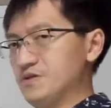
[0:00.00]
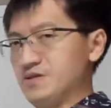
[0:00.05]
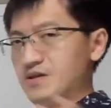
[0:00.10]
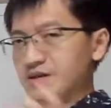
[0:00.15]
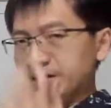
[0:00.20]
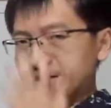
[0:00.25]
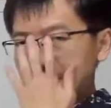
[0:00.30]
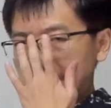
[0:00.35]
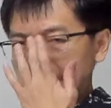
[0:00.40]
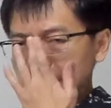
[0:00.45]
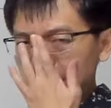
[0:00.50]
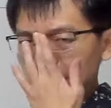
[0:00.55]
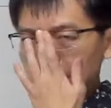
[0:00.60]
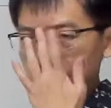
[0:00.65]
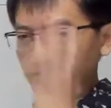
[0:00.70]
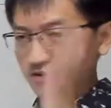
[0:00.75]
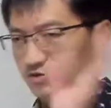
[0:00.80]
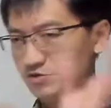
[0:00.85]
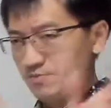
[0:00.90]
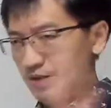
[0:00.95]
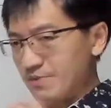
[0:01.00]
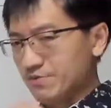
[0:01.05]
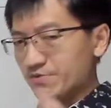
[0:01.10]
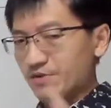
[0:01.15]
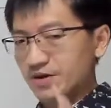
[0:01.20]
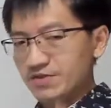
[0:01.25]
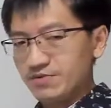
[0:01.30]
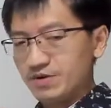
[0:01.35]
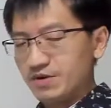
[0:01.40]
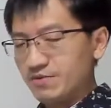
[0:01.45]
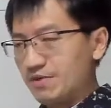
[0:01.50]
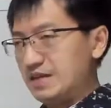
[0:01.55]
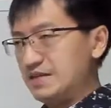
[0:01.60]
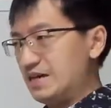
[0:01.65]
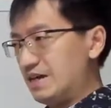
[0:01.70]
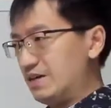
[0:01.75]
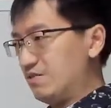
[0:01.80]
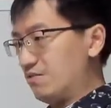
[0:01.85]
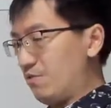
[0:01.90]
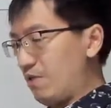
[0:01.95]
then you might be wondering
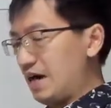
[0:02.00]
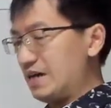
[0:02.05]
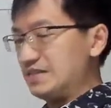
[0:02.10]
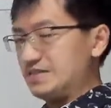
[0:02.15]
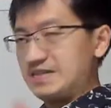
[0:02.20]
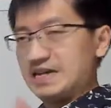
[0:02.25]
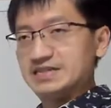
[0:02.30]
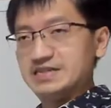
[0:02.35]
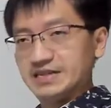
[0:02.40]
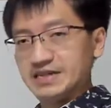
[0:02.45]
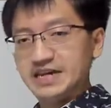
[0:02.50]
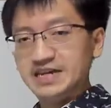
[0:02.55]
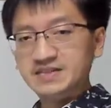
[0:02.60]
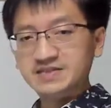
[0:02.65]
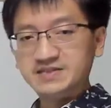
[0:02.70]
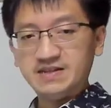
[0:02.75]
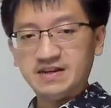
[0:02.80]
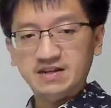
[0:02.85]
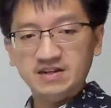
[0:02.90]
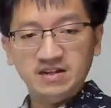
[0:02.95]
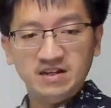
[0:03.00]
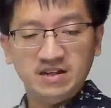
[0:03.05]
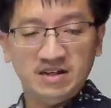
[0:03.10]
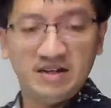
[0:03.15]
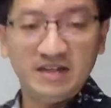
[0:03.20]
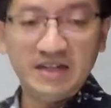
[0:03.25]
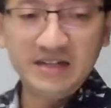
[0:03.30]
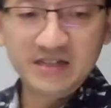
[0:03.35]
why is that the case lah? It's